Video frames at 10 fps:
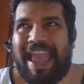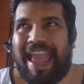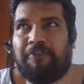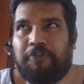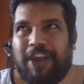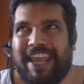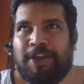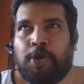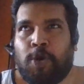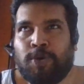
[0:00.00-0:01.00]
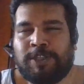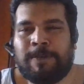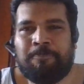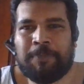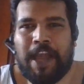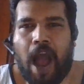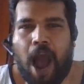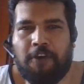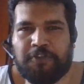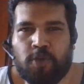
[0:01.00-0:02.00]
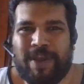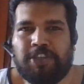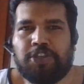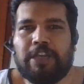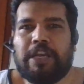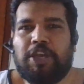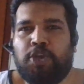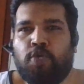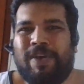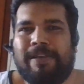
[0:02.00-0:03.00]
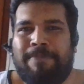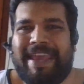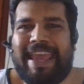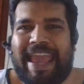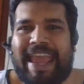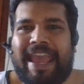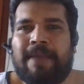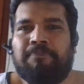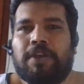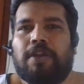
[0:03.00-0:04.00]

a free course after which you will be a